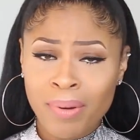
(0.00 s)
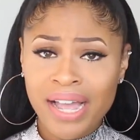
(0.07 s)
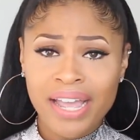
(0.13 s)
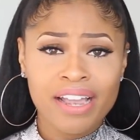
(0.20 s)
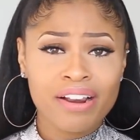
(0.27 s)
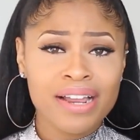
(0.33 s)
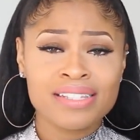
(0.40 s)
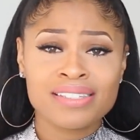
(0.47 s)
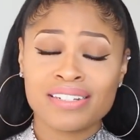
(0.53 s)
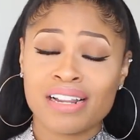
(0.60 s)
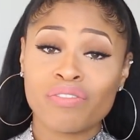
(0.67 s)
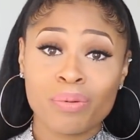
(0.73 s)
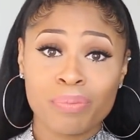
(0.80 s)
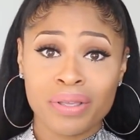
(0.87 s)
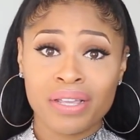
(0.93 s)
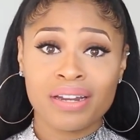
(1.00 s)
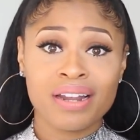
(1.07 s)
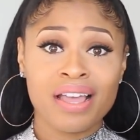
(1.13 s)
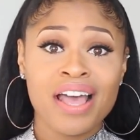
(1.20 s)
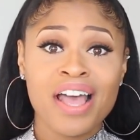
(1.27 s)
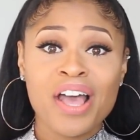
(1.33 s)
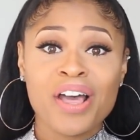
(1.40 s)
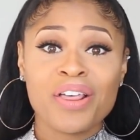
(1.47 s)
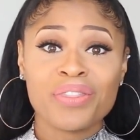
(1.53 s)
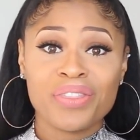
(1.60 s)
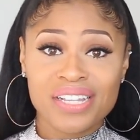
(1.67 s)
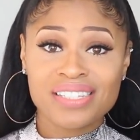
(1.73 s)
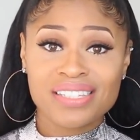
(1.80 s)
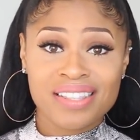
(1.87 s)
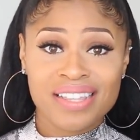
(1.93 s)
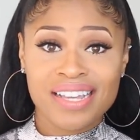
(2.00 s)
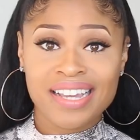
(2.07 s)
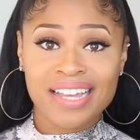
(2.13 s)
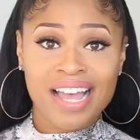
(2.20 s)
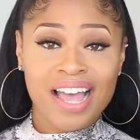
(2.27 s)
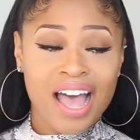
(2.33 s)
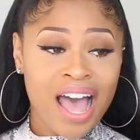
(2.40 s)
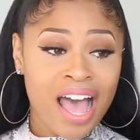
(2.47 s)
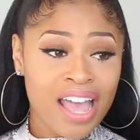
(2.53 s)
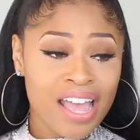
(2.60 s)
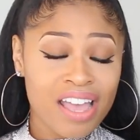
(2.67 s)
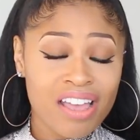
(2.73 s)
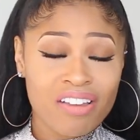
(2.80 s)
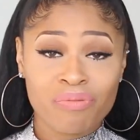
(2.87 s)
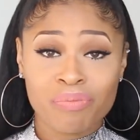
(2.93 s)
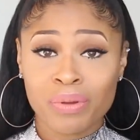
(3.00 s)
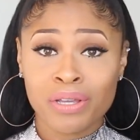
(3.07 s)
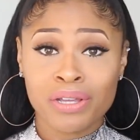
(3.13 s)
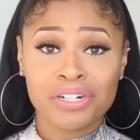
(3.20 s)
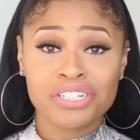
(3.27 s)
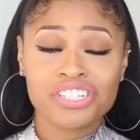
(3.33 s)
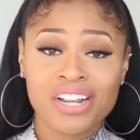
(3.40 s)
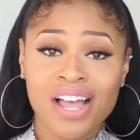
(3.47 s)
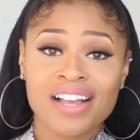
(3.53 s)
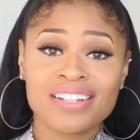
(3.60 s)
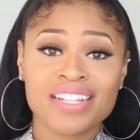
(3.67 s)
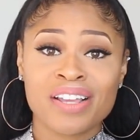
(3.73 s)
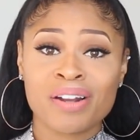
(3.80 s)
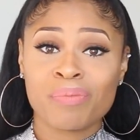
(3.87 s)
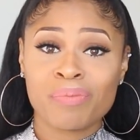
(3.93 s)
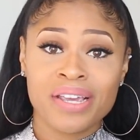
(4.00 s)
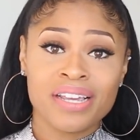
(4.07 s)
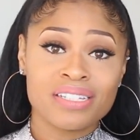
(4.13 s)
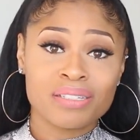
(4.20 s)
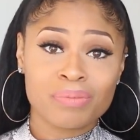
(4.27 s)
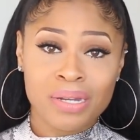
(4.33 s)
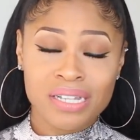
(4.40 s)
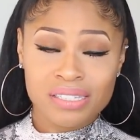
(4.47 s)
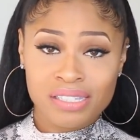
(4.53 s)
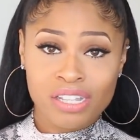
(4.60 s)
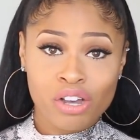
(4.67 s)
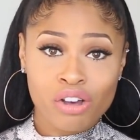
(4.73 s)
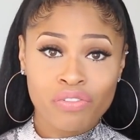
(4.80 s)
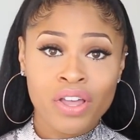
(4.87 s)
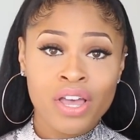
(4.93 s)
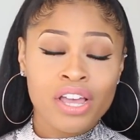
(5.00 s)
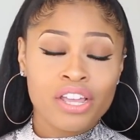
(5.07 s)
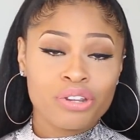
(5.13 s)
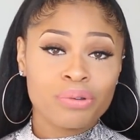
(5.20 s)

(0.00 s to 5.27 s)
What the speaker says: My hair has never been this thick. I have been shocked and amazed myself.